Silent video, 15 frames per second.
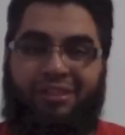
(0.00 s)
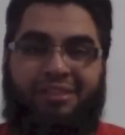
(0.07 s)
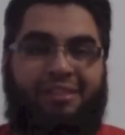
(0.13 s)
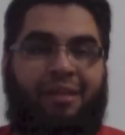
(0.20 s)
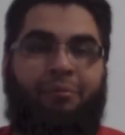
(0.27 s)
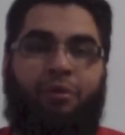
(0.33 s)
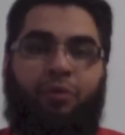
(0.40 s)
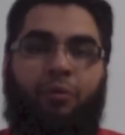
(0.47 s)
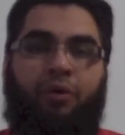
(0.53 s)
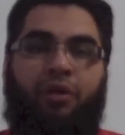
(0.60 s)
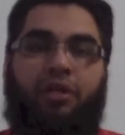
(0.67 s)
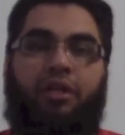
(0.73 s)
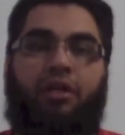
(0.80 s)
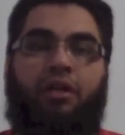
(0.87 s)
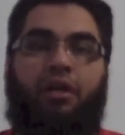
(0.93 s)
Islamic work,
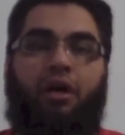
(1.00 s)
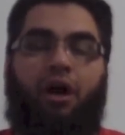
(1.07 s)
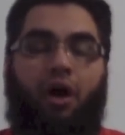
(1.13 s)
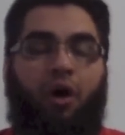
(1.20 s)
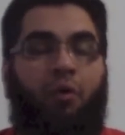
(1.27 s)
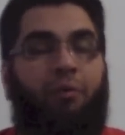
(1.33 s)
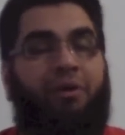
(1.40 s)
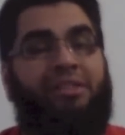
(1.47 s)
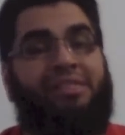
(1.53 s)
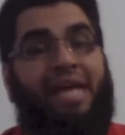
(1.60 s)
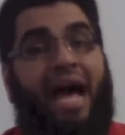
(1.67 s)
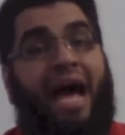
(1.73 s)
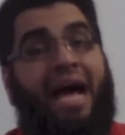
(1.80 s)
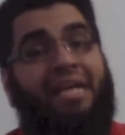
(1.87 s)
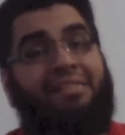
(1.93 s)
always
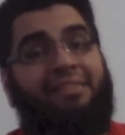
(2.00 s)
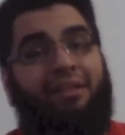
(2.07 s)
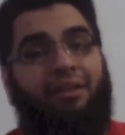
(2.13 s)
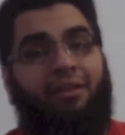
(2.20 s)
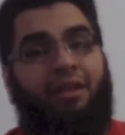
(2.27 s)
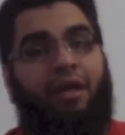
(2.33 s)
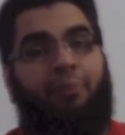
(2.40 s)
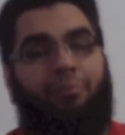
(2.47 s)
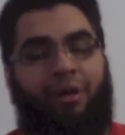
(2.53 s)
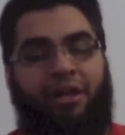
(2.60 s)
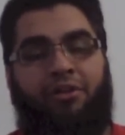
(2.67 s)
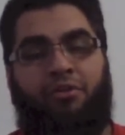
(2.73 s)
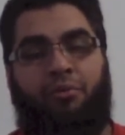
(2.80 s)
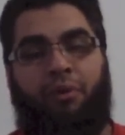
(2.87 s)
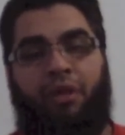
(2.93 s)
ask Allah, pray
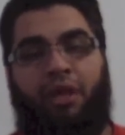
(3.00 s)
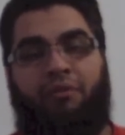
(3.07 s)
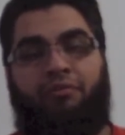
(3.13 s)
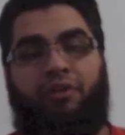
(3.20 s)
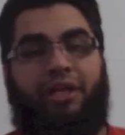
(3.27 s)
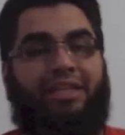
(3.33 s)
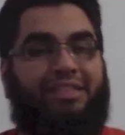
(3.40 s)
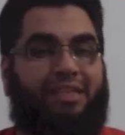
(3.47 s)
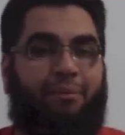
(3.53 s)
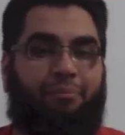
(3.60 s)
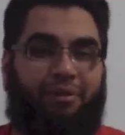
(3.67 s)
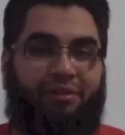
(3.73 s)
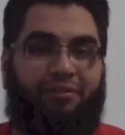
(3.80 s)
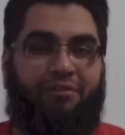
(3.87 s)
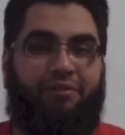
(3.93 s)
to Allah for
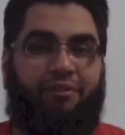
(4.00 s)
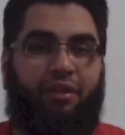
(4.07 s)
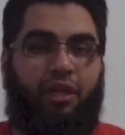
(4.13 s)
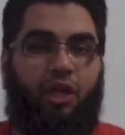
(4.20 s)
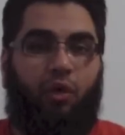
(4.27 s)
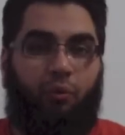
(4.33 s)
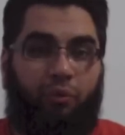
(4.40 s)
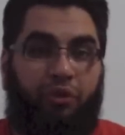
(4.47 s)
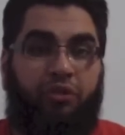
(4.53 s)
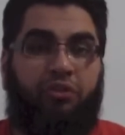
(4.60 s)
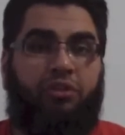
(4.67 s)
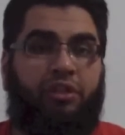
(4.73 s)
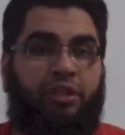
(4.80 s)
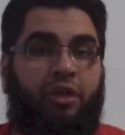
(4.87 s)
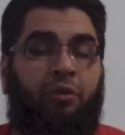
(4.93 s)
acceptance. We
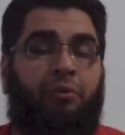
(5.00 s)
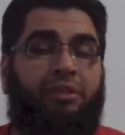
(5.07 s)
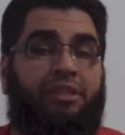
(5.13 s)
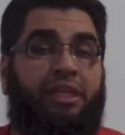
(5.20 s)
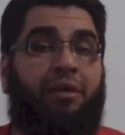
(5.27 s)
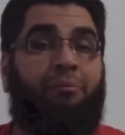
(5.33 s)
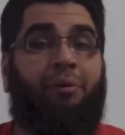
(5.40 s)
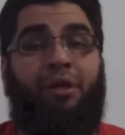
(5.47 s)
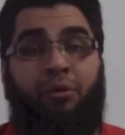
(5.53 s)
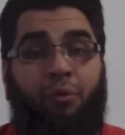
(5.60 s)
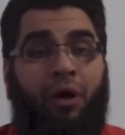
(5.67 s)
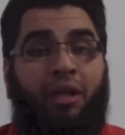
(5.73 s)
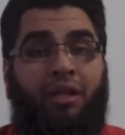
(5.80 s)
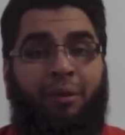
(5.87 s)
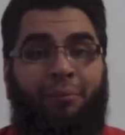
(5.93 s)
usually always say, make
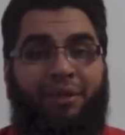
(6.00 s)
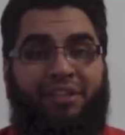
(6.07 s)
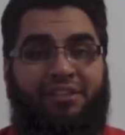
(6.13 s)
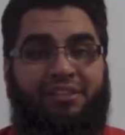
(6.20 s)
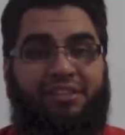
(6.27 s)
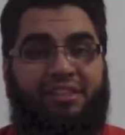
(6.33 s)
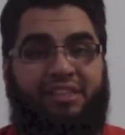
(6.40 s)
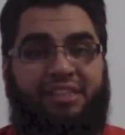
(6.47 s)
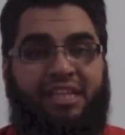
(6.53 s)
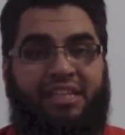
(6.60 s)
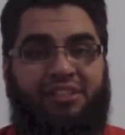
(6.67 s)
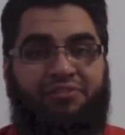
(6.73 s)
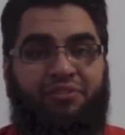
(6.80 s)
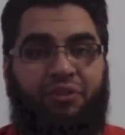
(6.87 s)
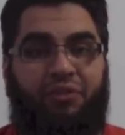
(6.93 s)
dua, Allah makes it
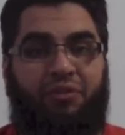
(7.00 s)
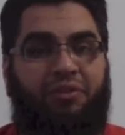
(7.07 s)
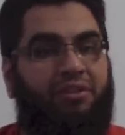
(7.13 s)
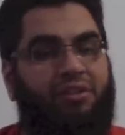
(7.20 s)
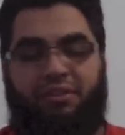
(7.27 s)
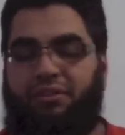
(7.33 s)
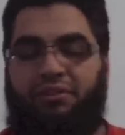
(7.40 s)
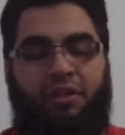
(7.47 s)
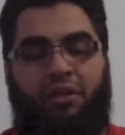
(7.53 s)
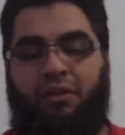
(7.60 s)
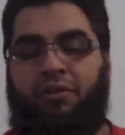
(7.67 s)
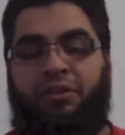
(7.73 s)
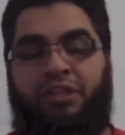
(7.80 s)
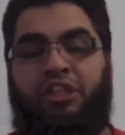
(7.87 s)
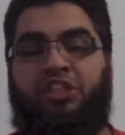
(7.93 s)
successful.
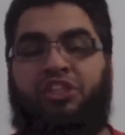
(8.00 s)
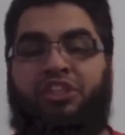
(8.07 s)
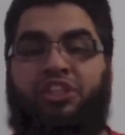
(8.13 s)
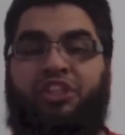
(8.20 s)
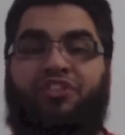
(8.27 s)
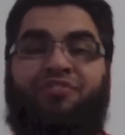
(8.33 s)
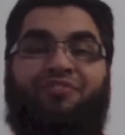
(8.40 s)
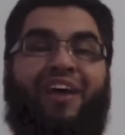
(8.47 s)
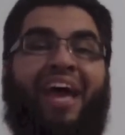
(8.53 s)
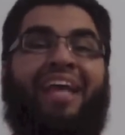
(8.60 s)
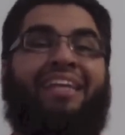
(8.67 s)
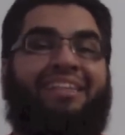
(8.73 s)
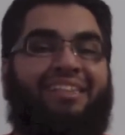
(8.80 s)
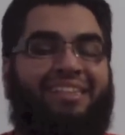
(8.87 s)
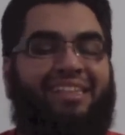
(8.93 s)
No, there's
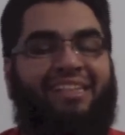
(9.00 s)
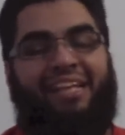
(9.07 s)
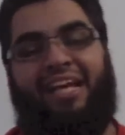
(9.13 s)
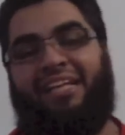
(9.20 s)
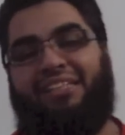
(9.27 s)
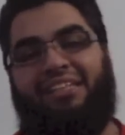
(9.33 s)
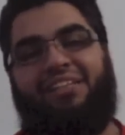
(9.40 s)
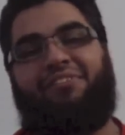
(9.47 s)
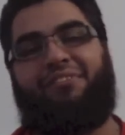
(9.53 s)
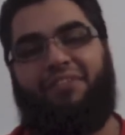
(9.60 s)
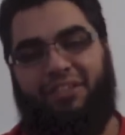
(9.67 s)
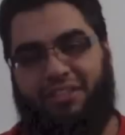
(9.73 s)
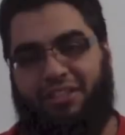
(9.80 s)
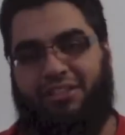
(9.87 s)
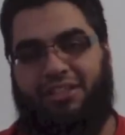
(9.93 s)
vanity in asking for
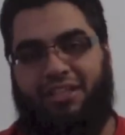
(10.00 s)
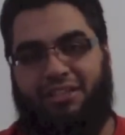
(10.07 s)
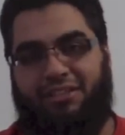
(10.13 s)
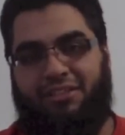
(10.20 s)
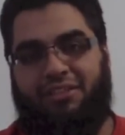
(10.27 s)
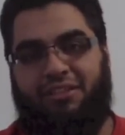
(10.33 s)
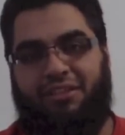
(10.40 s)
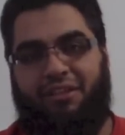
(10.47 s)
success.